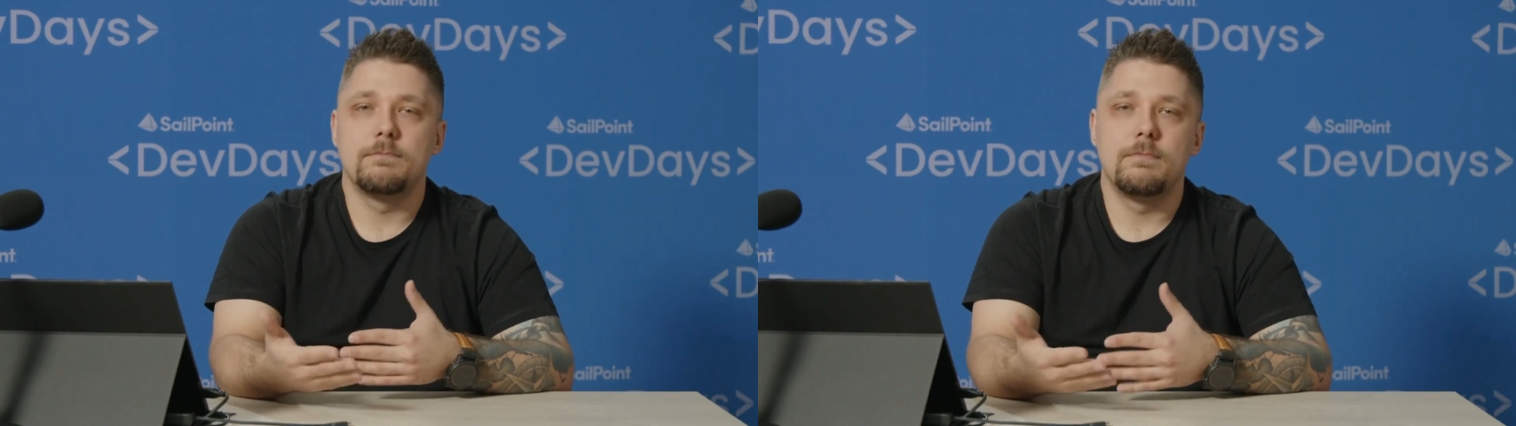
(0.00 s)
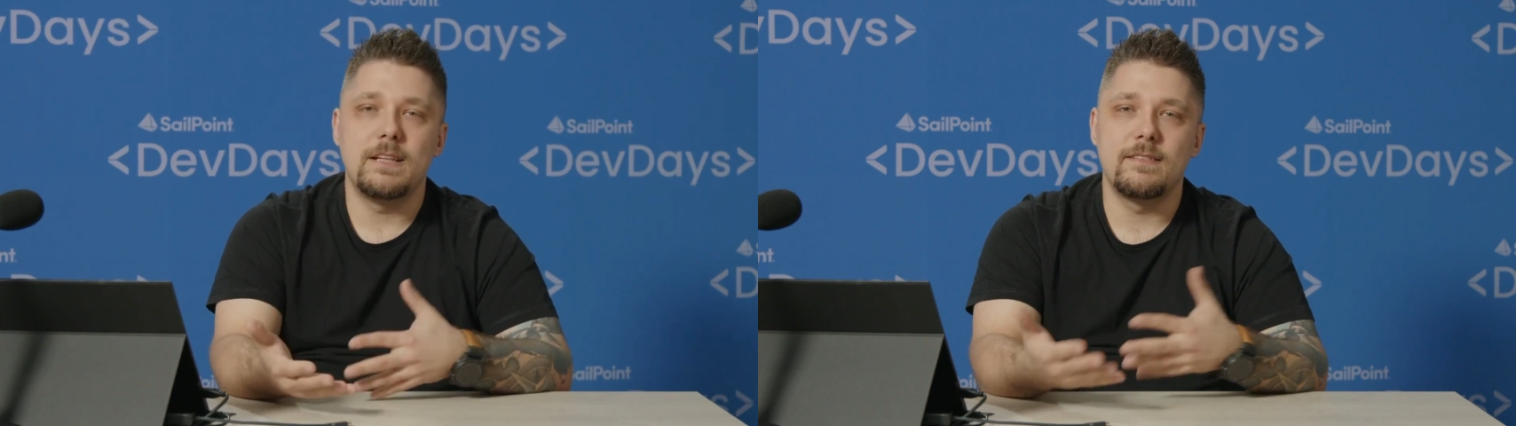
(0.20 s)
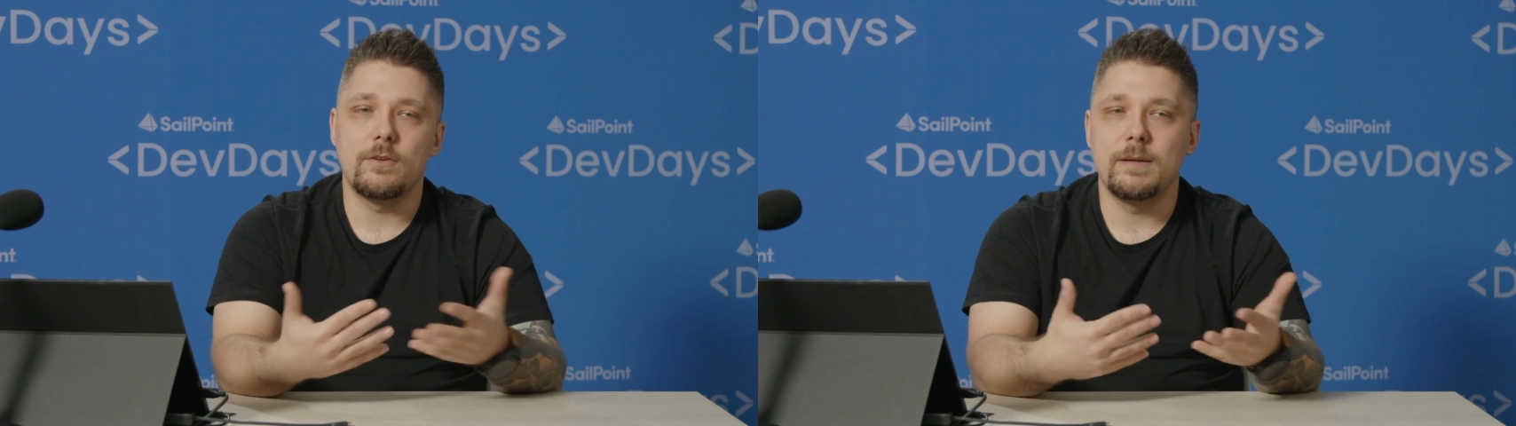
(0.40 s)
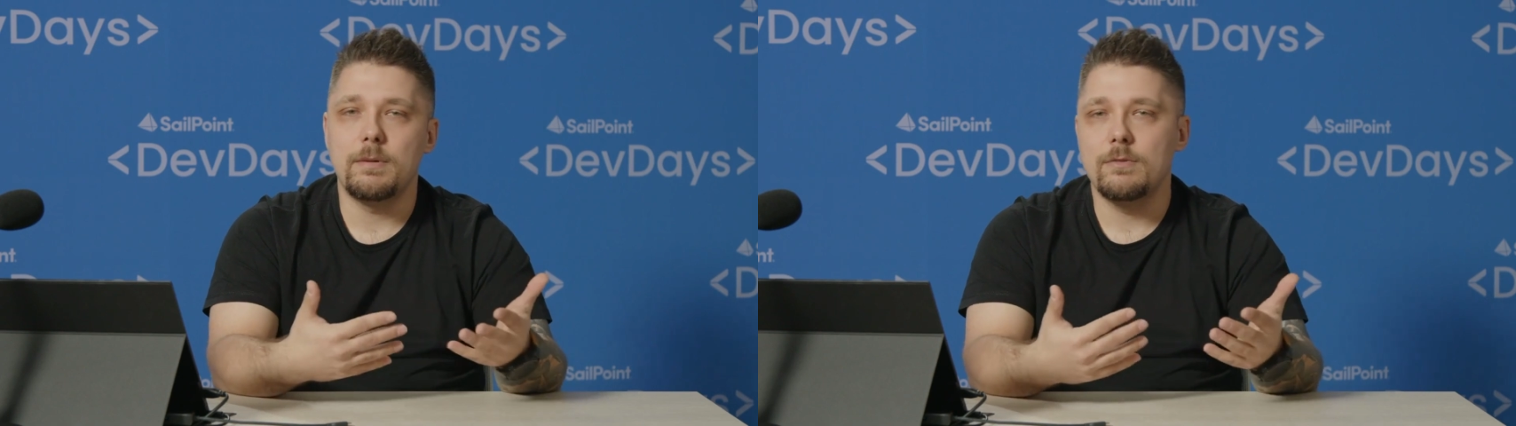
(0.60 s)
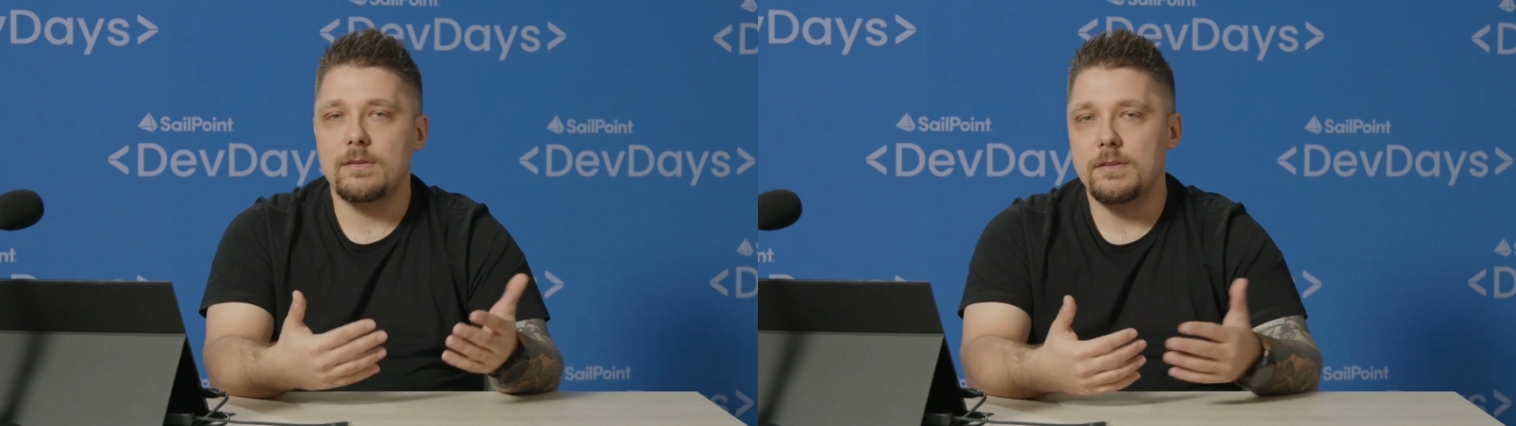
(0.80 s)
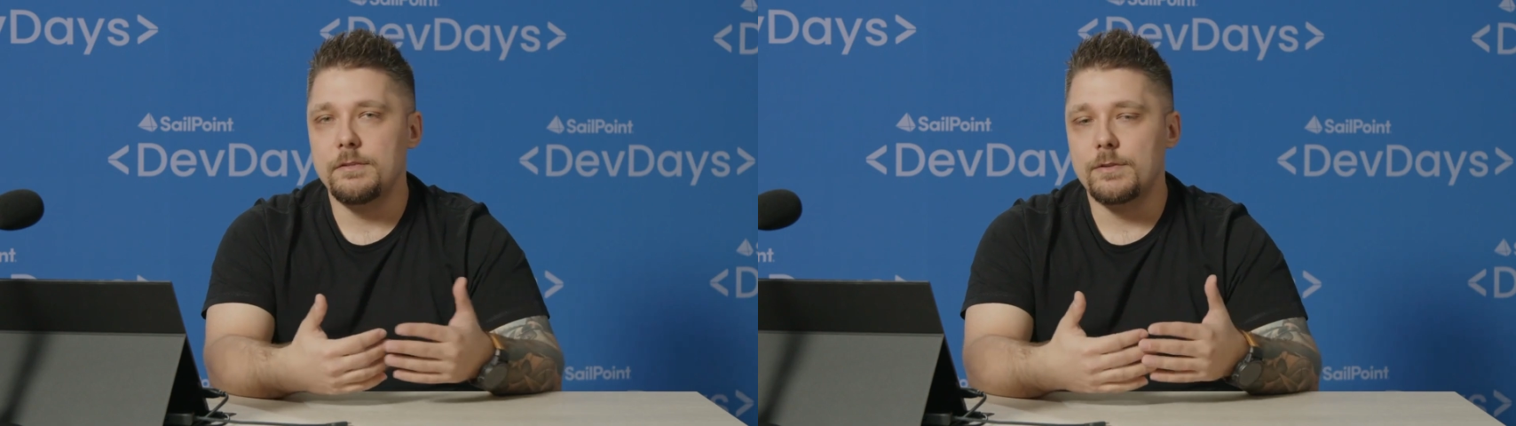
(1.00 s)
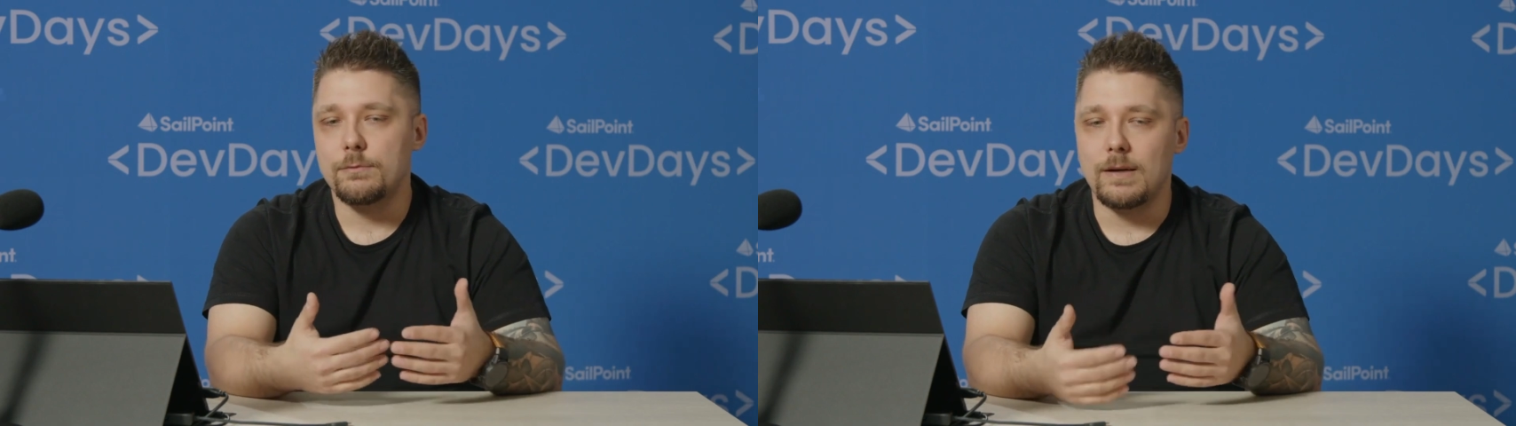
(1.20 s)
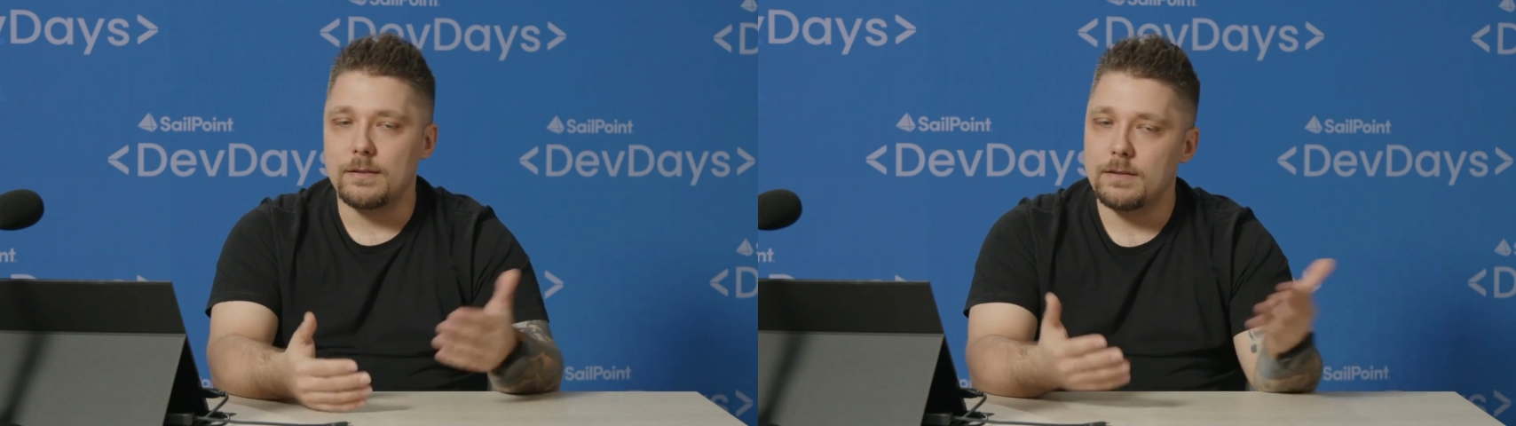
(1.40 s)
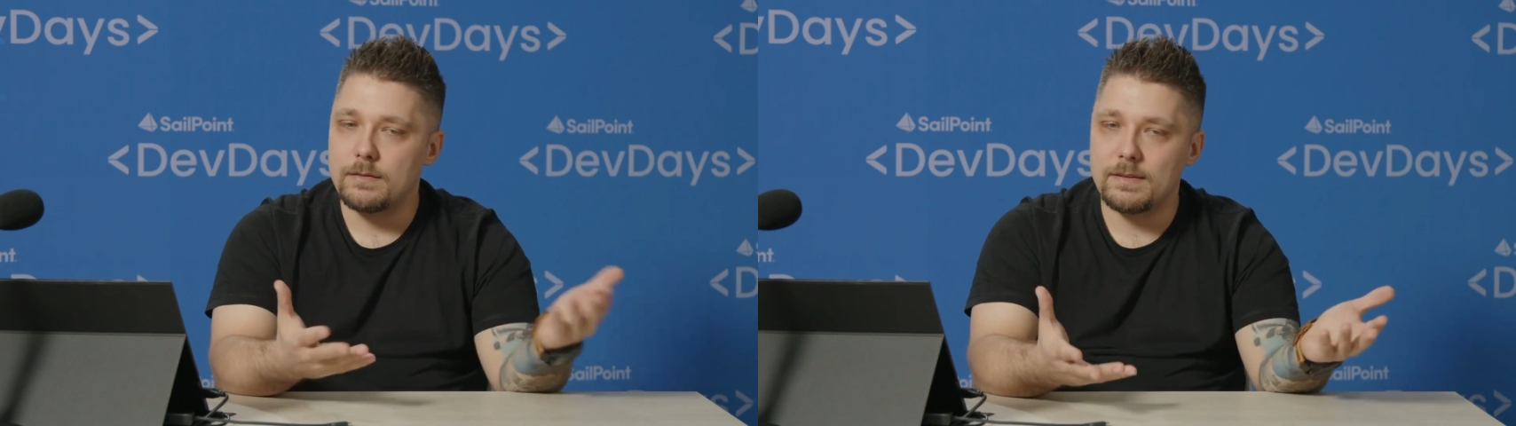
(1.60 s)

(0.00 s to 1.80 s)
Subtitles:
let's talk about different one.